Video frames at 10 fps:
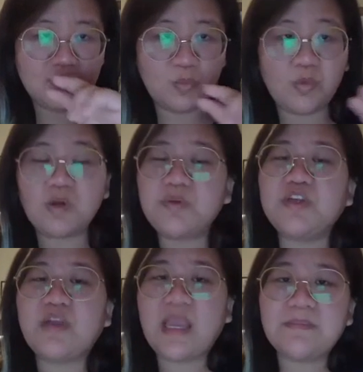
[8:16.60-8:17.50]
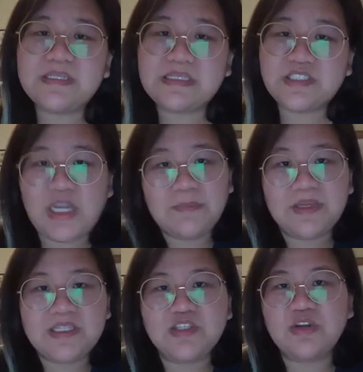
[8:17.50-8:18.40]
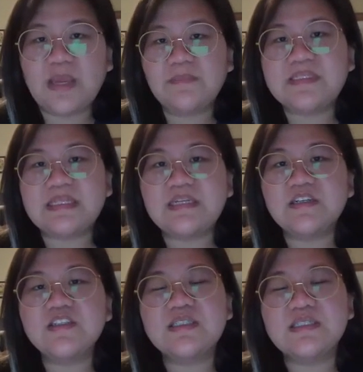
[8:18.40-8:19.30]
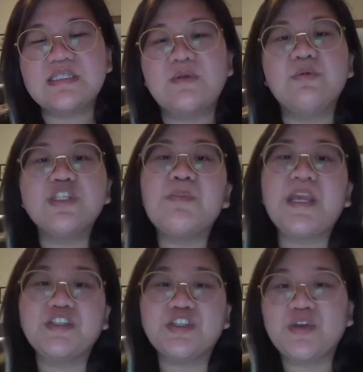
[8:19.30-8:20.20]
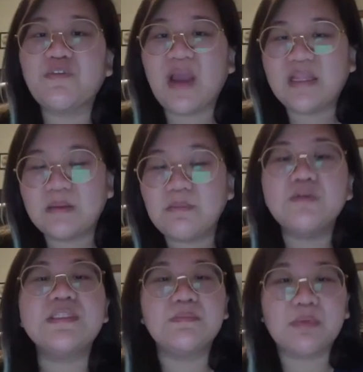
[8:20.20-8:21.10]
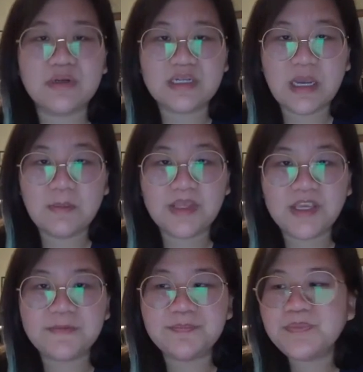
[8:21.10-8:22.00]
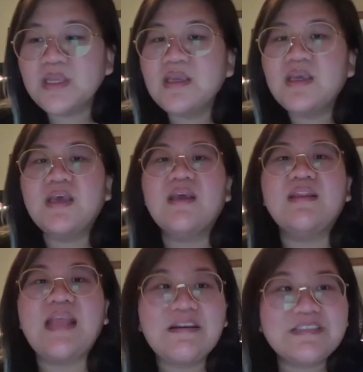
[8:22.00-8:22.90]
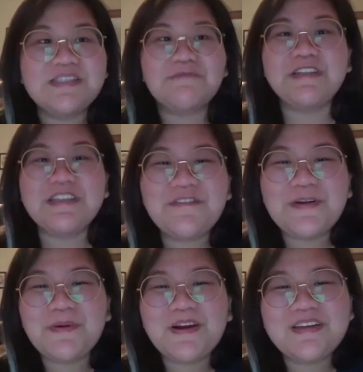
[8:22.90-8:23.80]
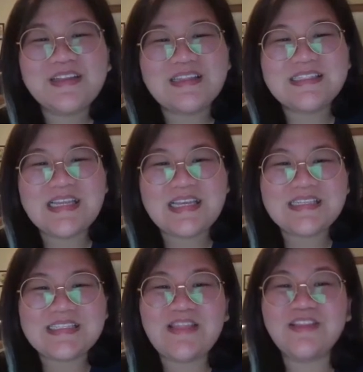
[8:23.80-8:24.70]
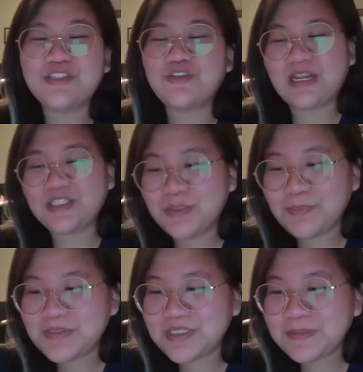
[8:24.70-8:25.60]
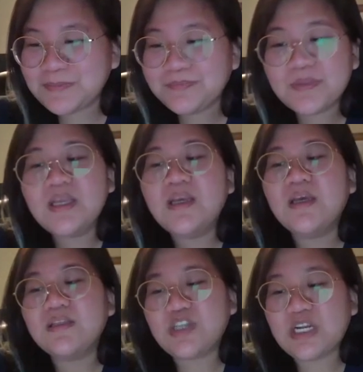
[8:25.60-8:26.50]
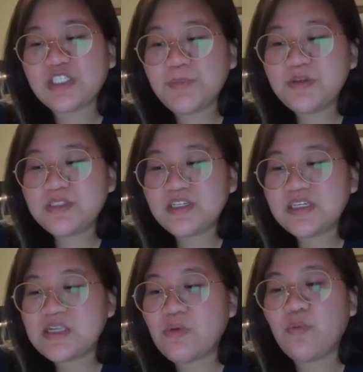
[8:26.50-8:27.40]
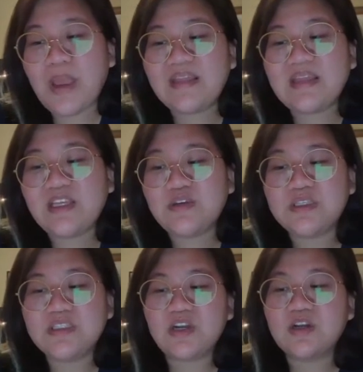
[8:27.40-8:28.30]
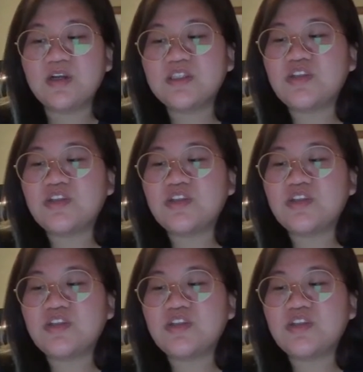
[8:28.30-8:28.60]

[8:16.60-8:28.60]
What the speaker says: work with your campus champions and your campus leaders to see which pages you find the most important in helping you. Now it's the really fun part. This is the strategy poster. The strategy poster is a way that you can start